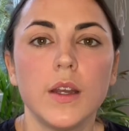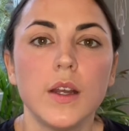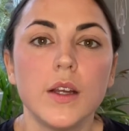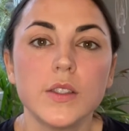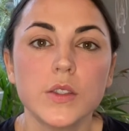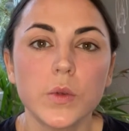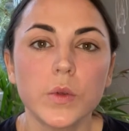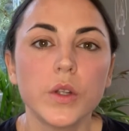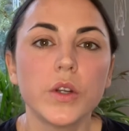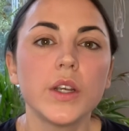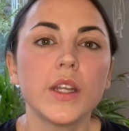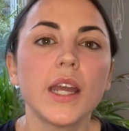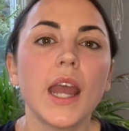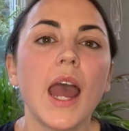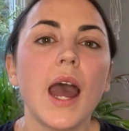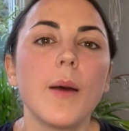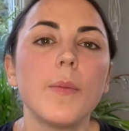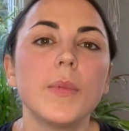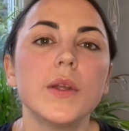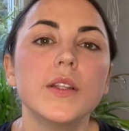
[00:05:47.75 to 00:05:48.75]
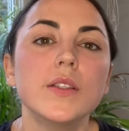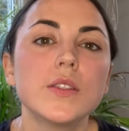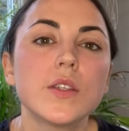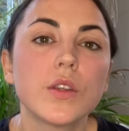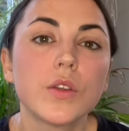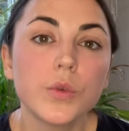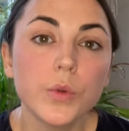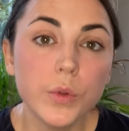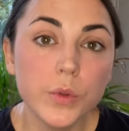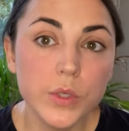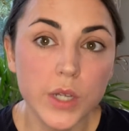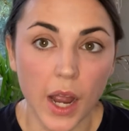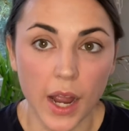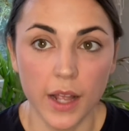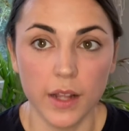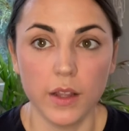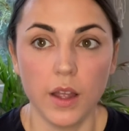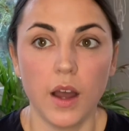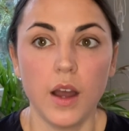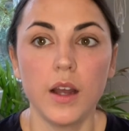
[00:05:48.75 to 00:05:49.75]
So learning happens through
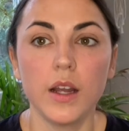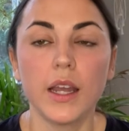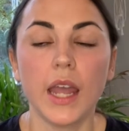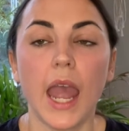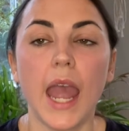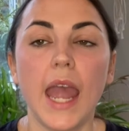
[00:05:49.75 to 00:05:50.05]
dialogue,